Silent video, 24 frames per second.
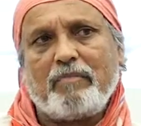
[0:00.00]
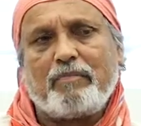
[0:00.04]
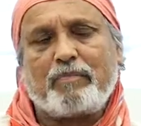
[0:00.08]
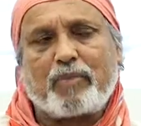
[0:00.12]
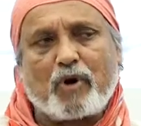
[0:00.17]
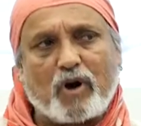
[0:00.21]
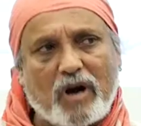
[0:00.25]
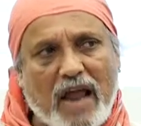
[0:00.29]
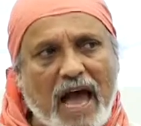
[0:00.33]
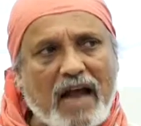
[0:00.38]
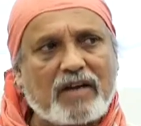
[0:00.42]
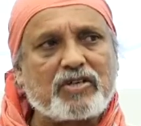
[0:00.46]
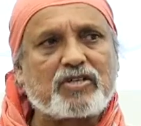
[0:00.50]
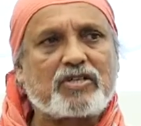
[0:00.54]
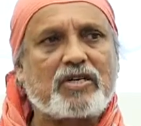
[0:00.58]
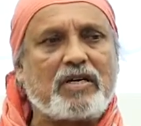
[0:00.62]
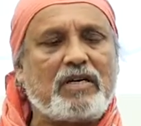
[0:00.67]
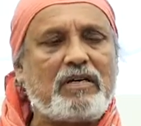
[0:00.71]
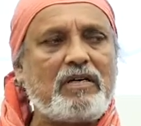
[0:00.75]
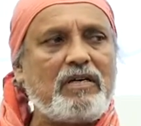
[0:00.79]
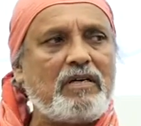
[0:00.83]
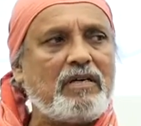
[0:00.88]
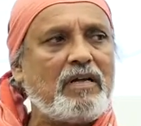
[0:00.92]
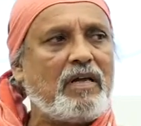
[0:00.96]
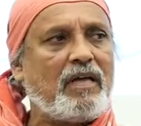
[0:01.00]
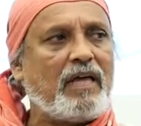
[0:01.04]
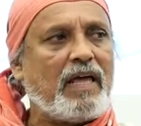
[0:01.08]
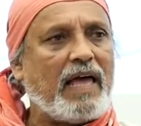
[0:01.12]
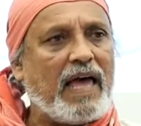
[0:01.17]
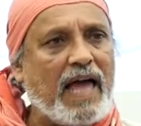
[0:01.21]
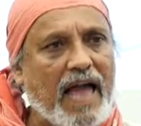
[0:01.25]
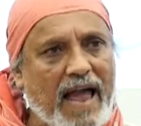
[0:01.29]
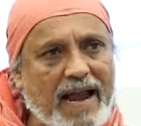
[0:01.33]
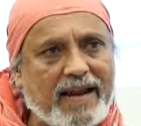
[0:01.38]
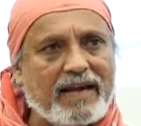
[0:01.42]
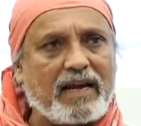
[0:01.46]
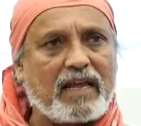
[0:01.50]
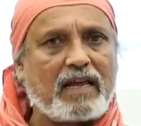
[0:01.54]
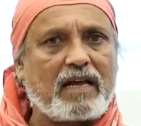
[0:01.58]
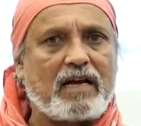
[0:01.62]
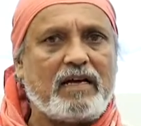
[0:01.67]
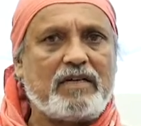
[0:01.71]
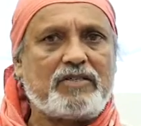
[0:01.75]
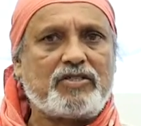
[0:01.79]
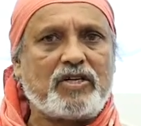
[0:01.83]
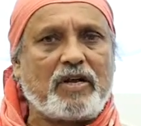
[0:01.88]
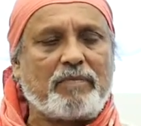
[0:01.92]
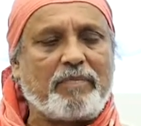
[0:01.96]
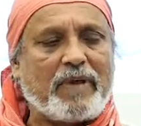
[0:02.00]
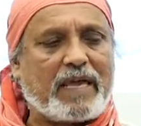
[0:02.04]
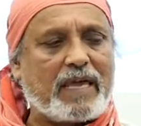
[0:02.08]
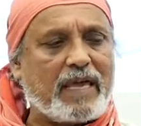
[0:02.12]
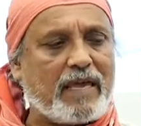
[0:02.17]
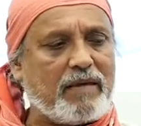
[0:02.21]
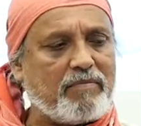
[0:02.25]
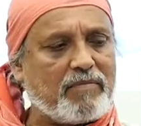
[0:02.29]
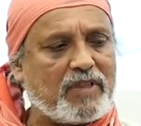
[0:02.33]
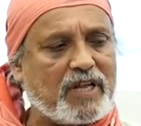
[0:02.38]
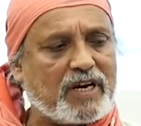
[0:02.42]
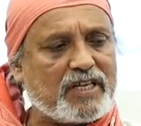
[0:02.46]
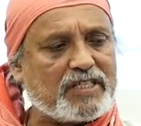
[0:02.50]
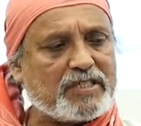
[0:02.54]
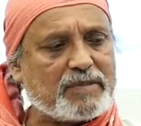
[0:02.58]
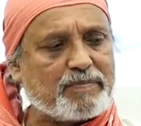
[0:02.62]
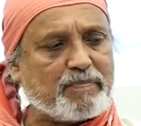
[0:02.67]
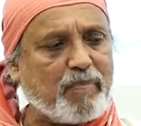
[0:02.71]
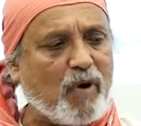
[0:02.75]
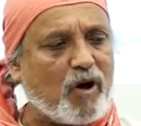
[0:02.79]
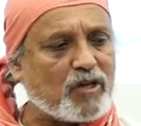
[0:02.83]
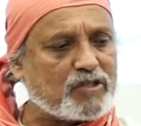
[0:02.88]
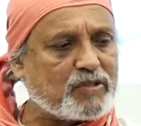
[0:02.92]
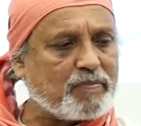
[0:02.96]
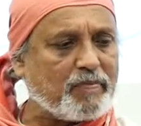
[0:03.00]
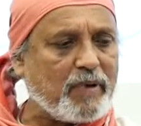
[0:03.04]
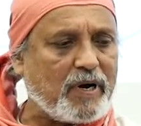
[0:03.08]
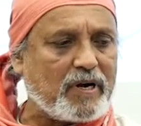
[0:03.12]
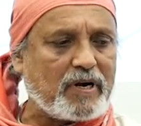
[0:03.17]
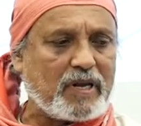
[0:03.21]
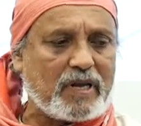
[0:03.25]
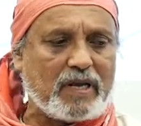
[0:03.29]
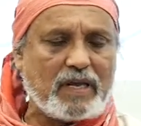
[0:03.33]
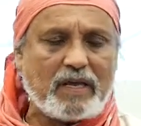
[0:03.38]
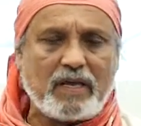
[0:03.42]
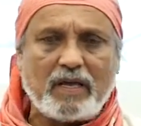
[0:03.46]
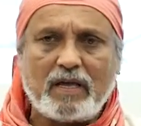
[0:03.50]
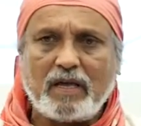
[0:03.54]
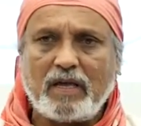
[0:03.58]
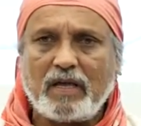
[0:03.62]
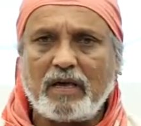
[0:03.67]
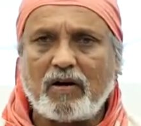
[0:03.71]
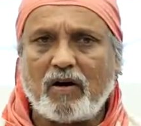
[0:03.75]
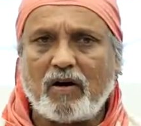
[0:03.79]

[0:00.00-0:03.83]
production, agriculture became the responsibility.